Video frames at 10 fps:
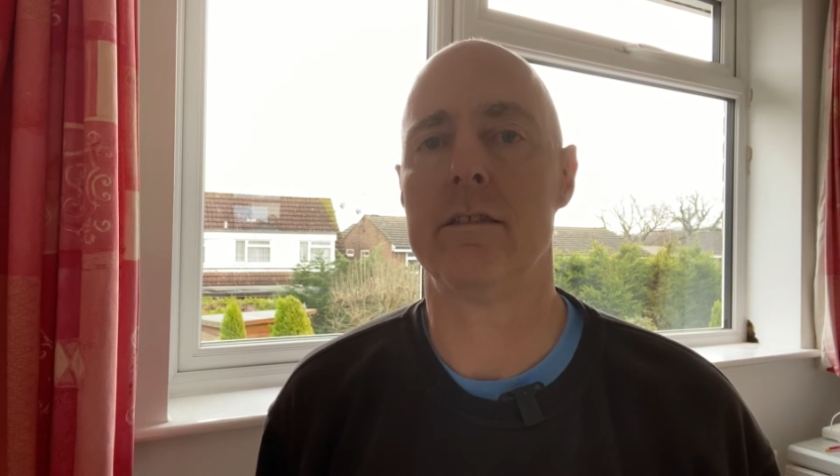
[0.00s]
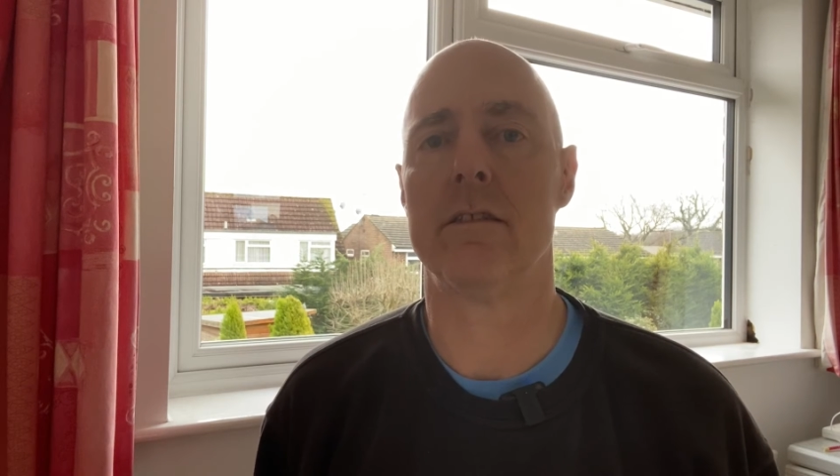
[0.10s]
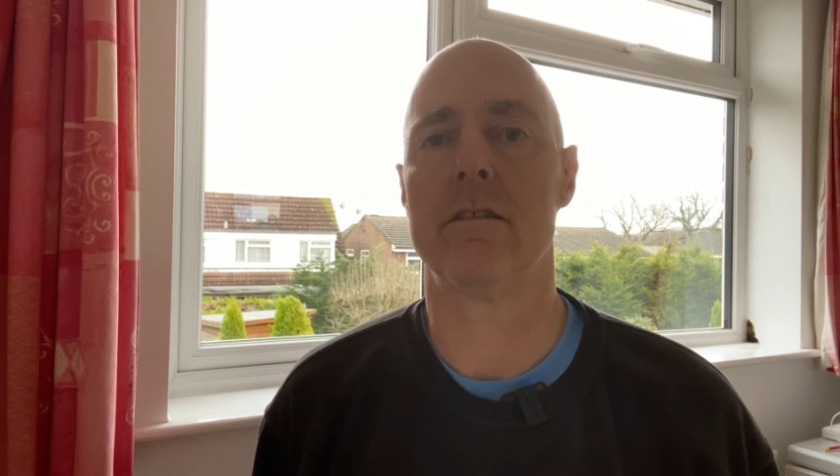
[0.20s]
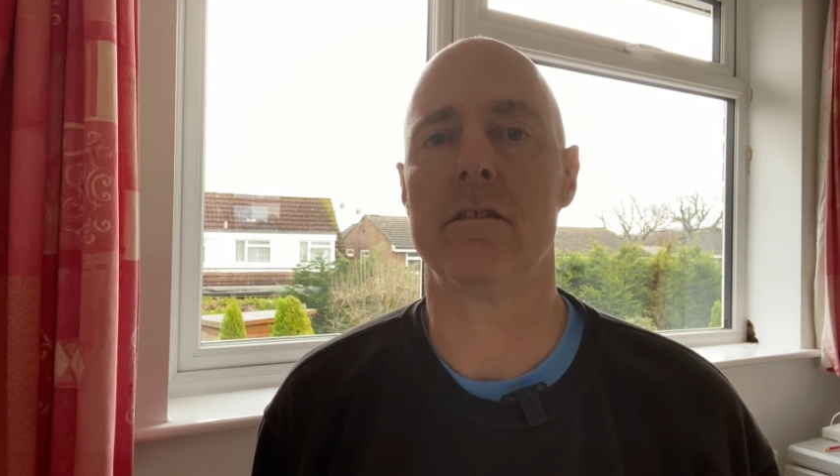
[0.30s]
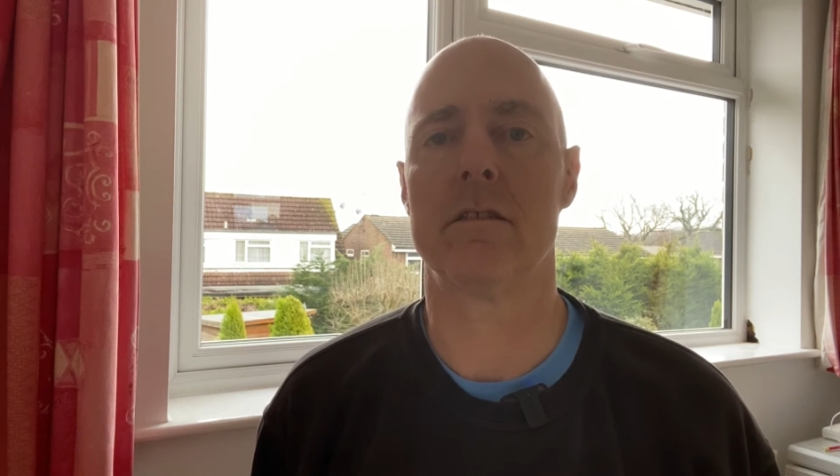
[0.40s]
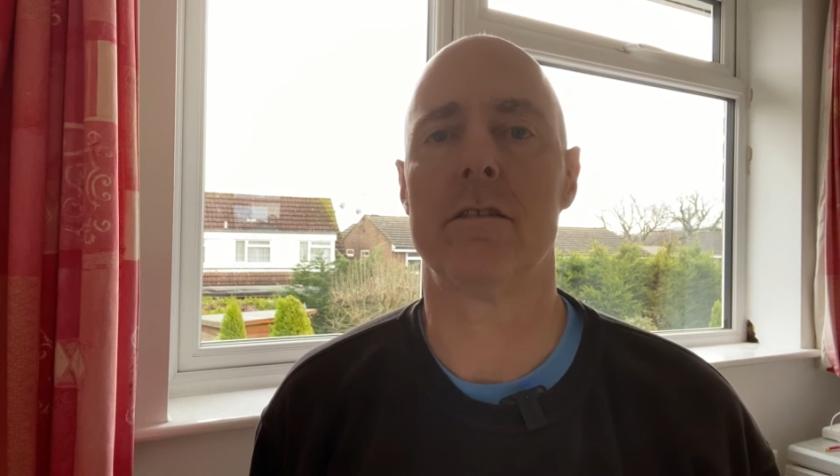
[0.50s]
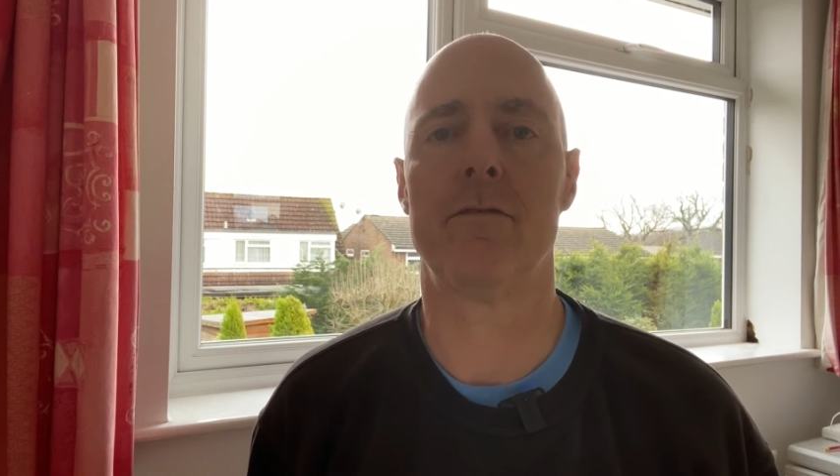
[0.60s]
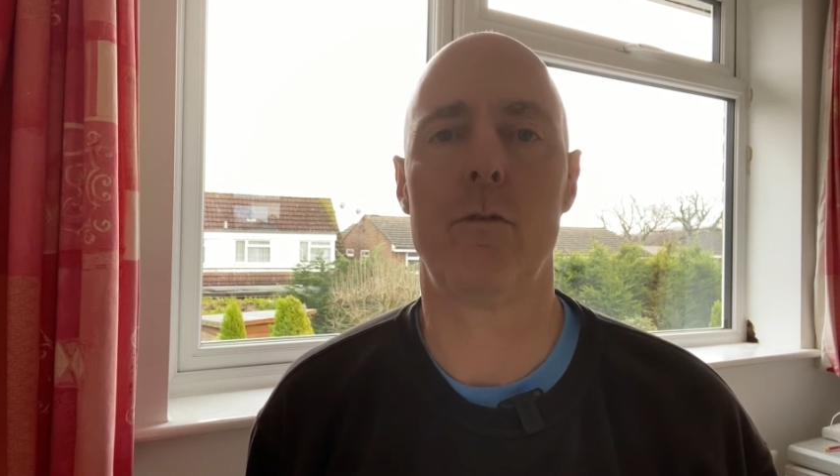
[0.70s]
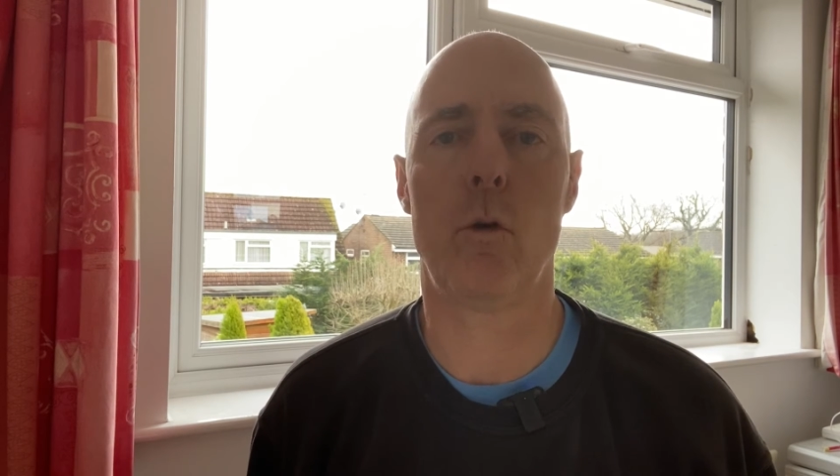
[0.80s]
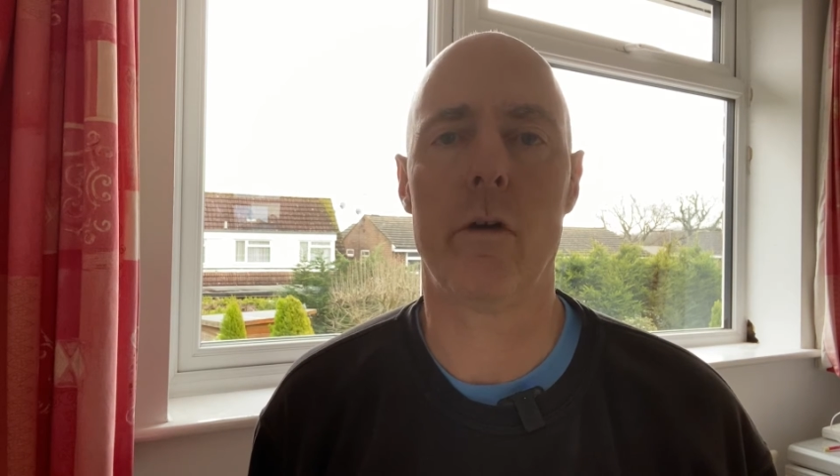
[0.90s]
so it took us
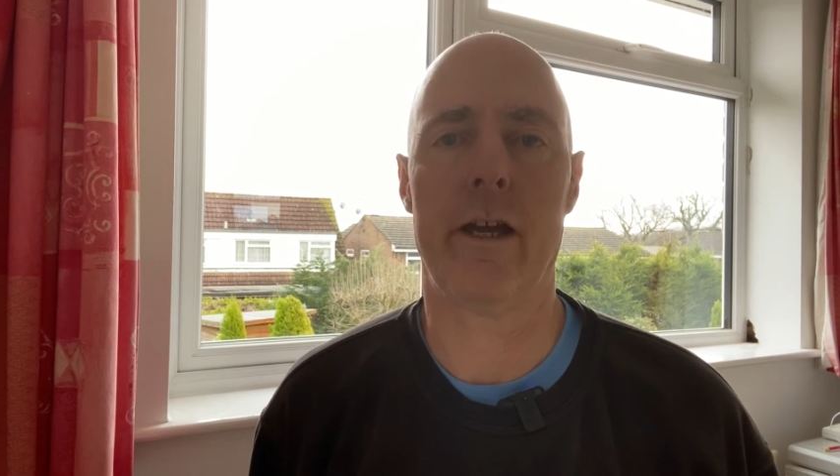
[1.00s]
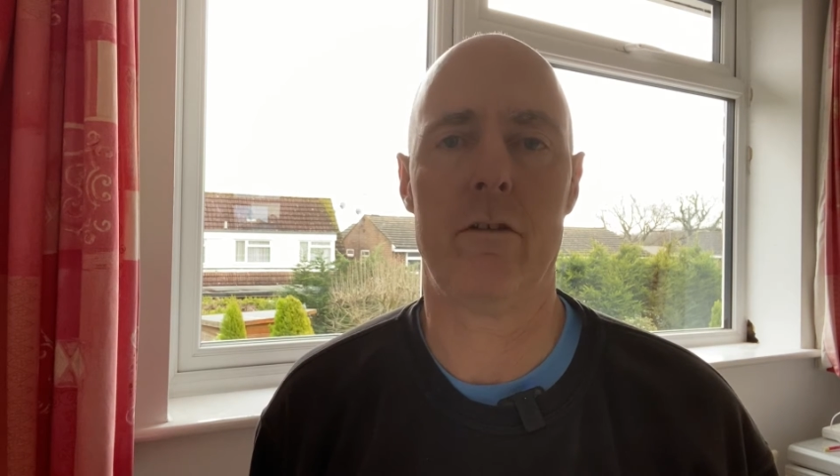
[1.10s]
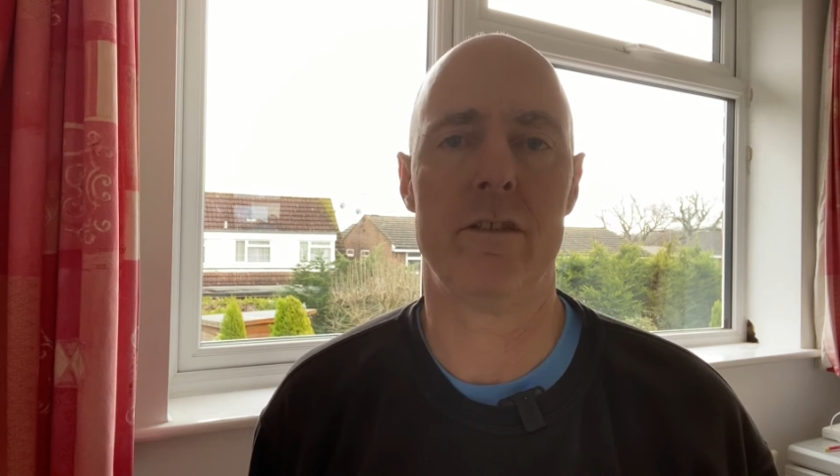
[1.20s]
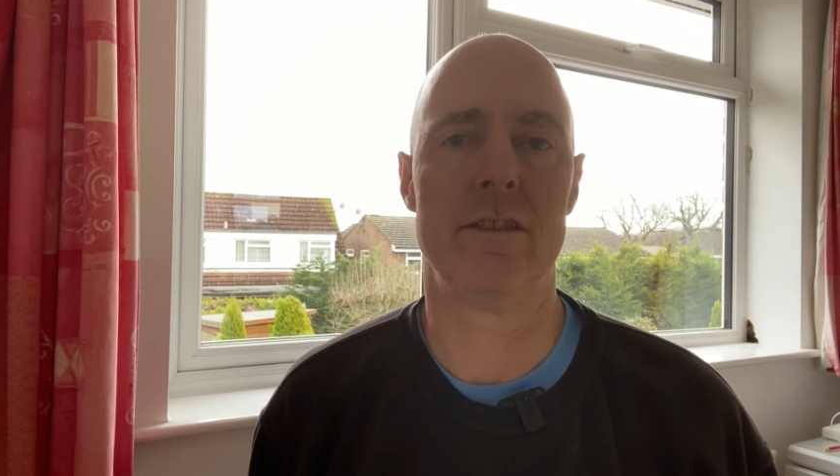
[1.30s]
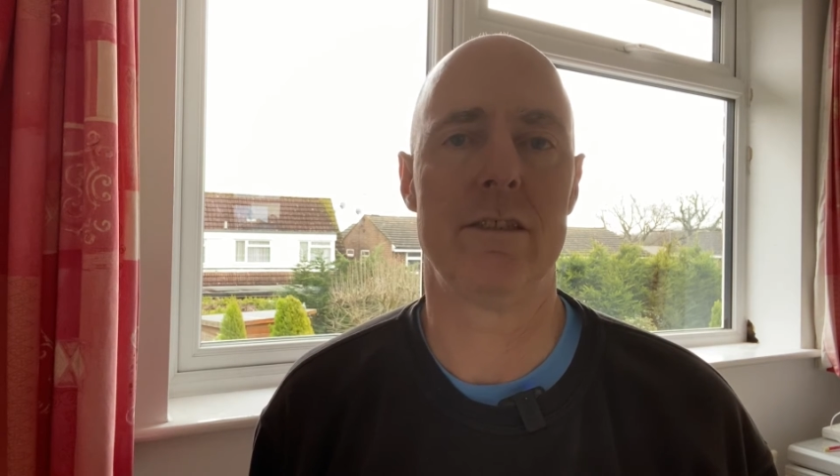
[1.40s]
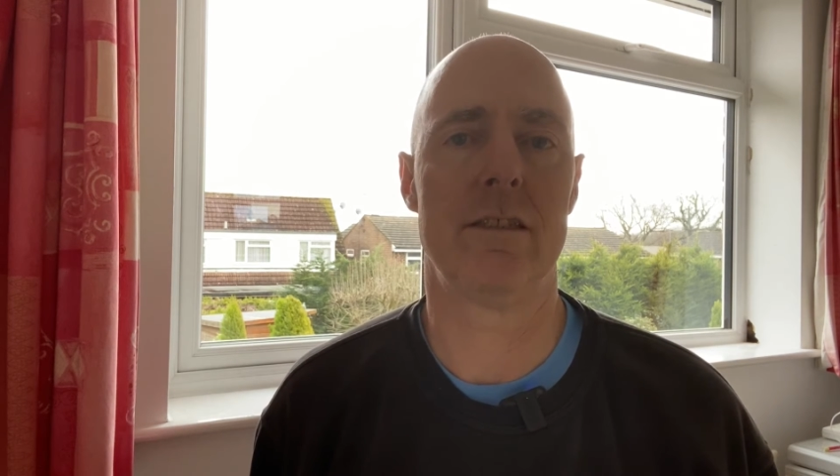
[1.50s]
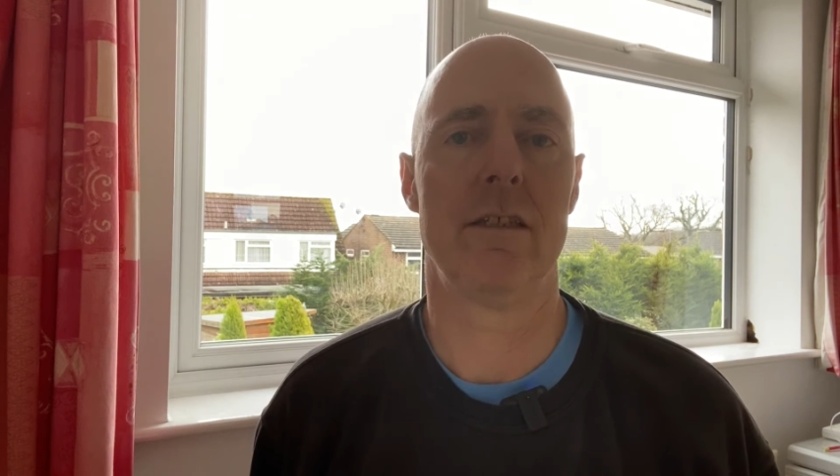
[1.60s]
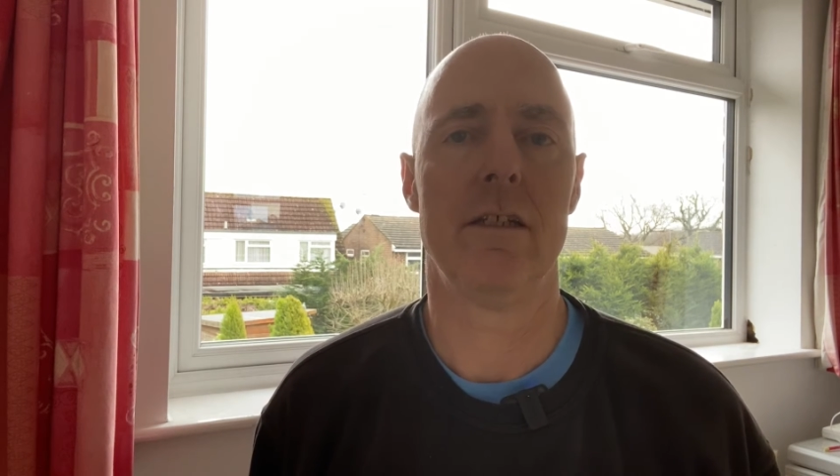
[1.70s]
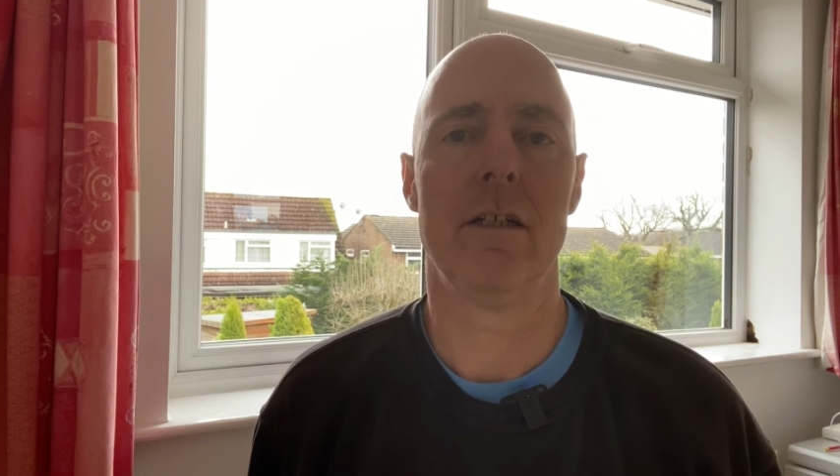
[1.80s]
4 hours.